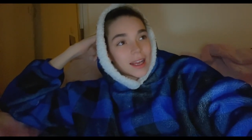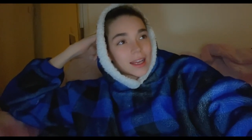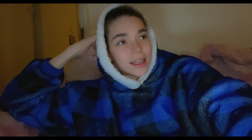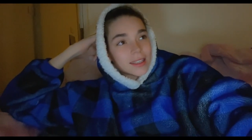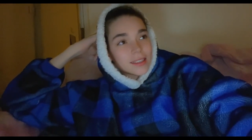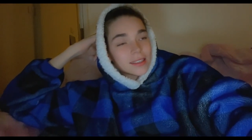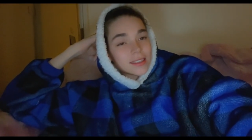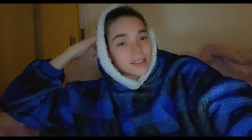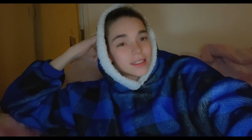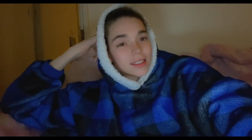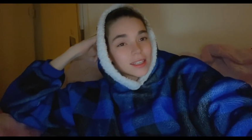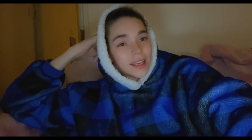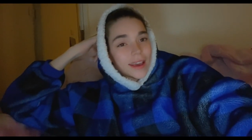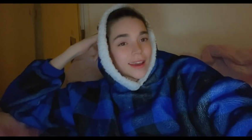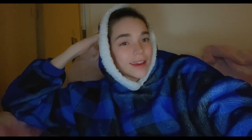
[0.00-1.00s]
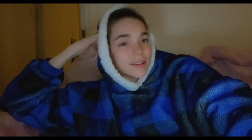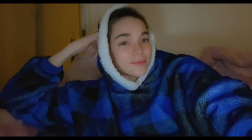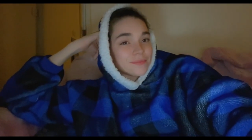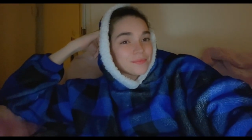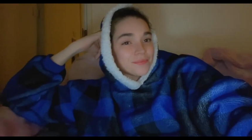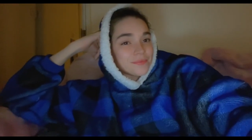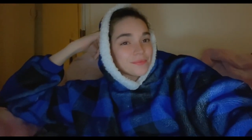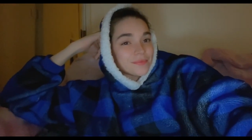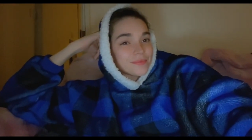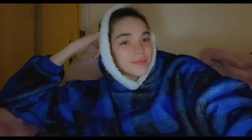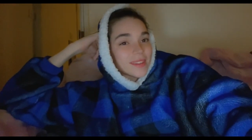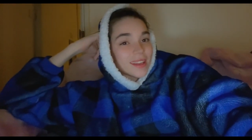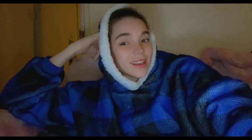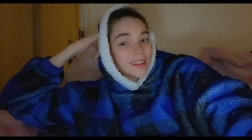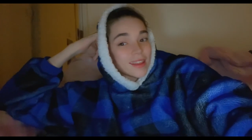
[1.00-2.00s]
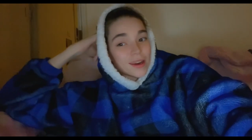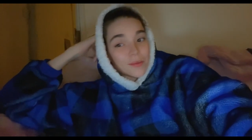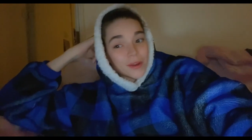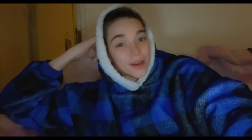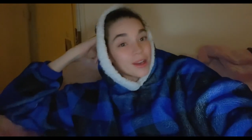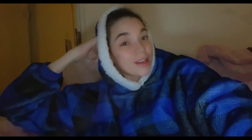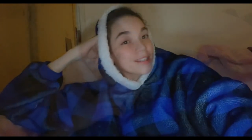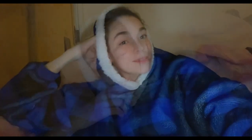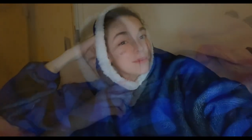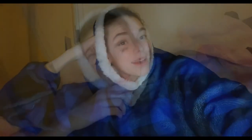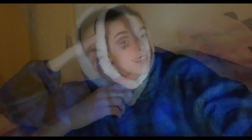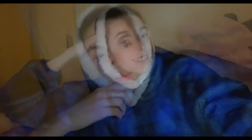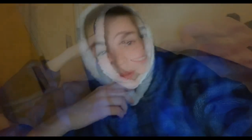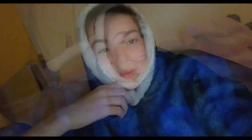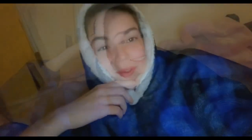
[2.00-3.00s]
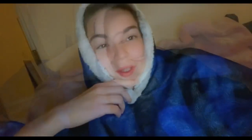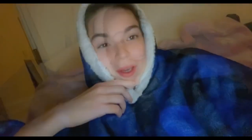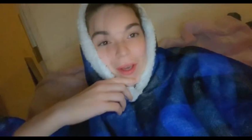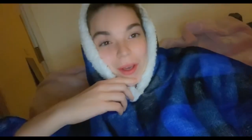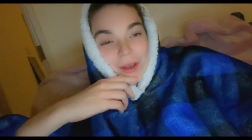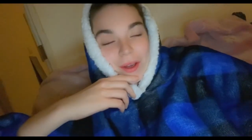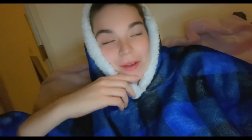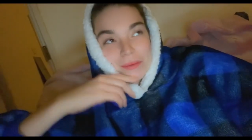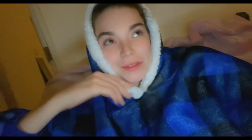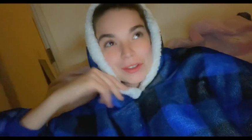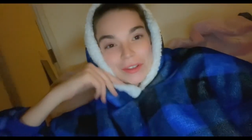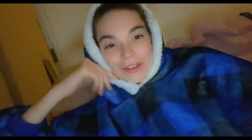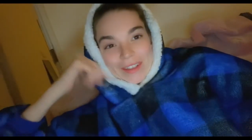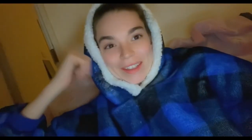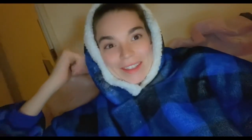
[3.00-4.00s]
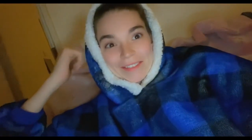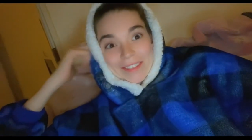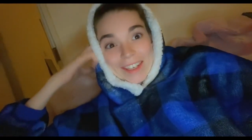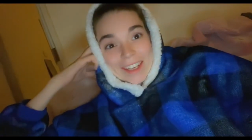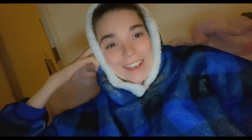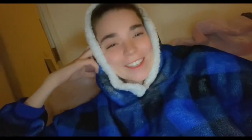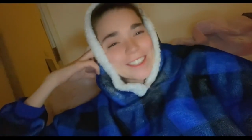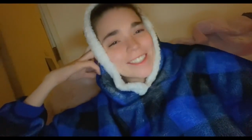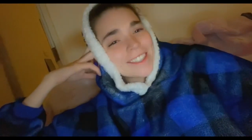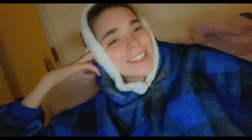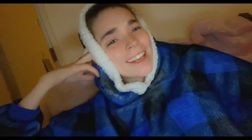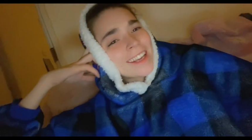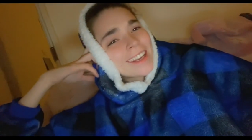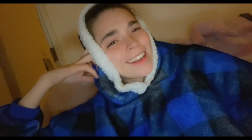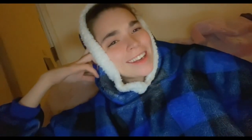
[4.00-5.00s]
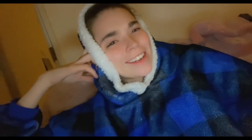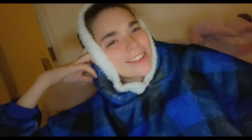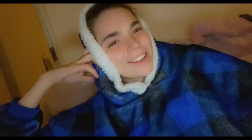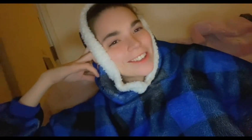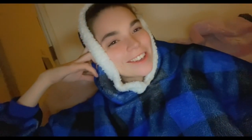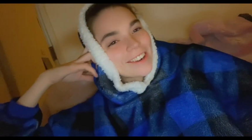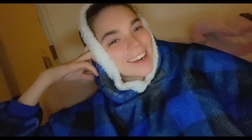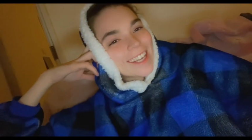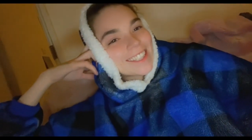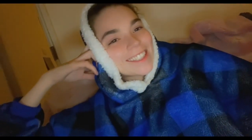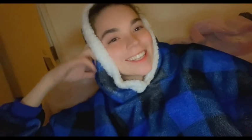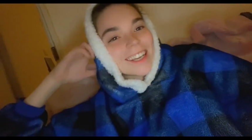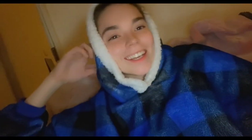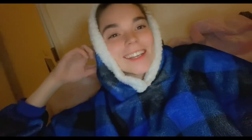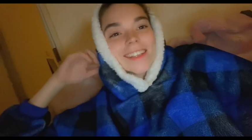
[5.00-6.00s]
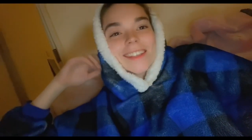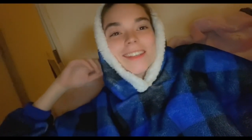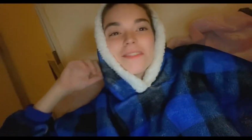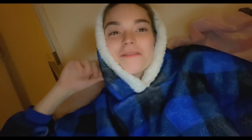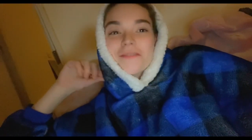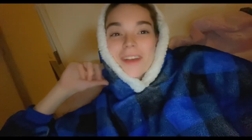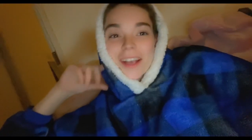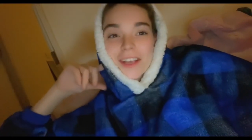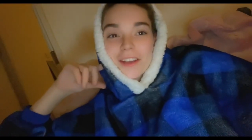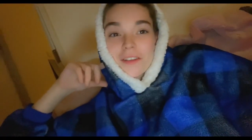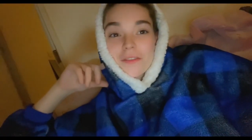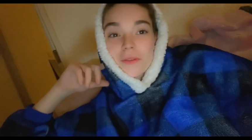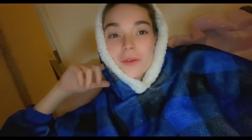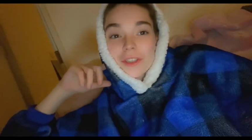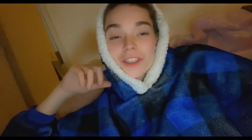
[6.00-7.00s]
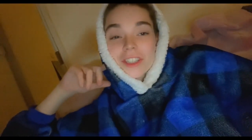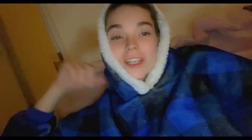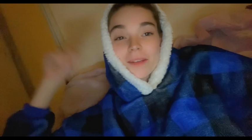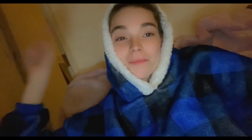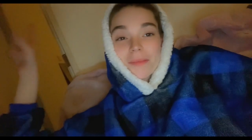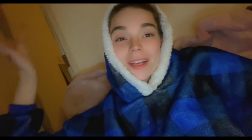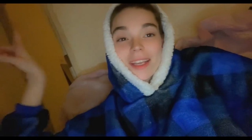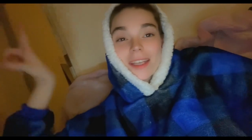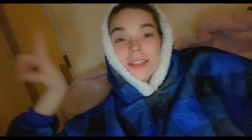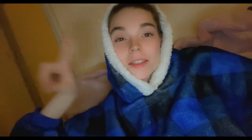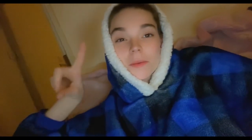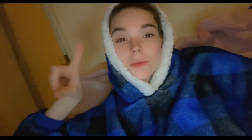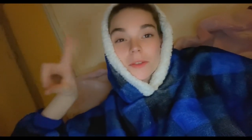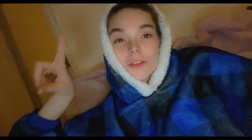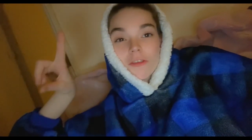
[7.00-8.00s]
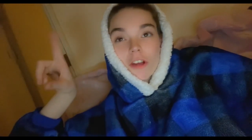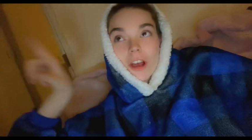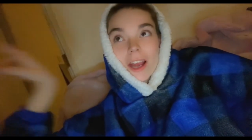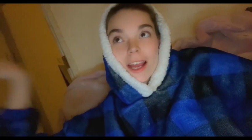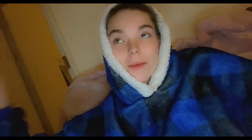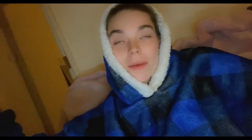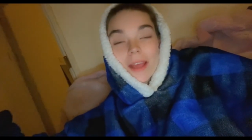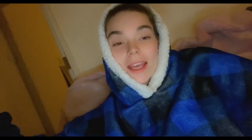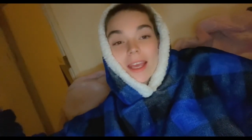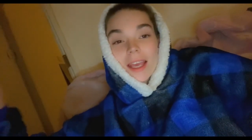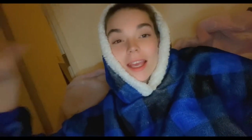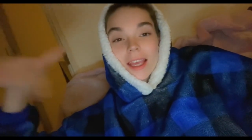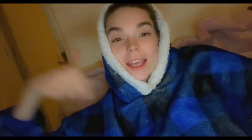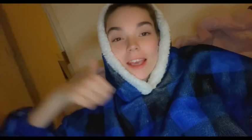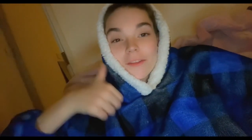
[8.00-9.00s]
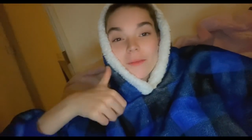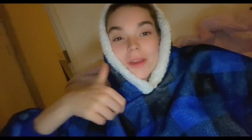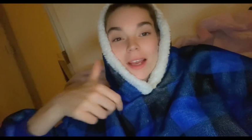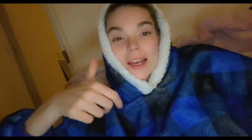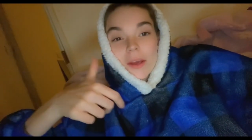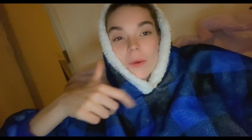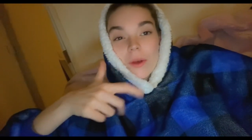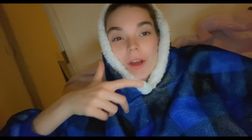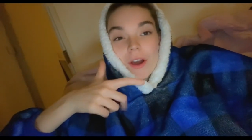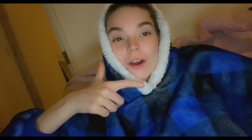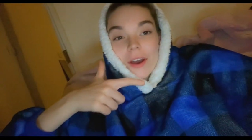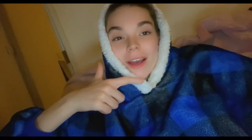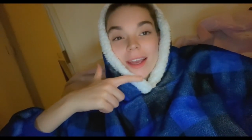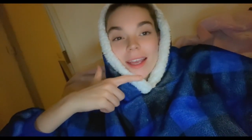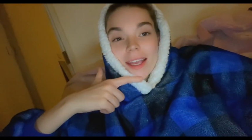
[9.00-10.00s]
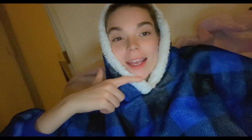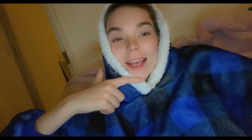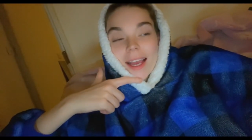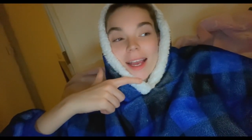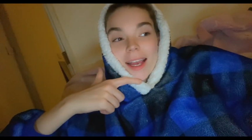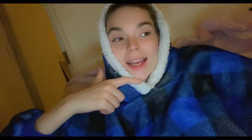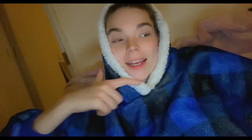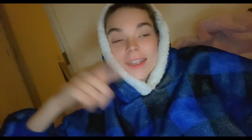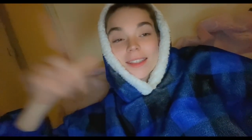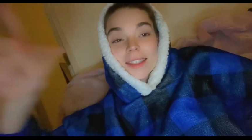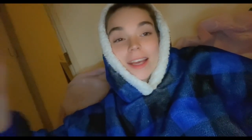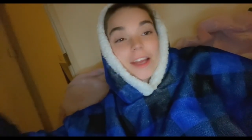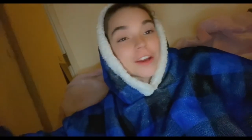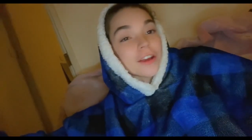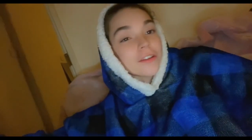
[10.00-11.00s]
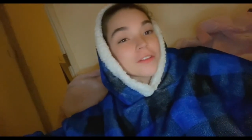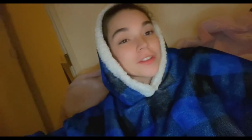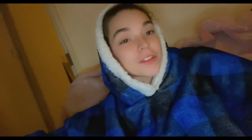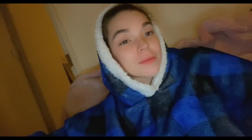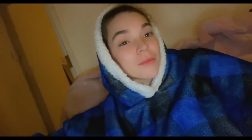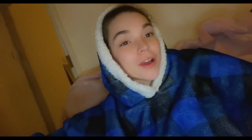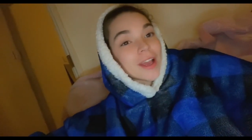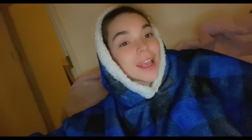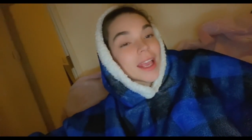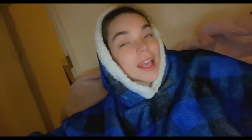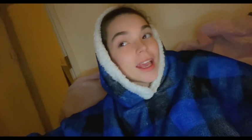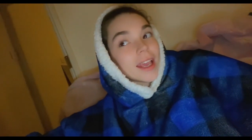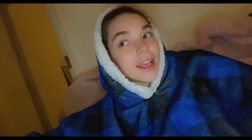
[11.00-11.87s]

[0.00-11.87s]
And yeah, and then I'm gonna go to bed. Also, I'm sorry the video is not the greatest. Thank you for watching. Please subscribe, give me a little like, and head over to my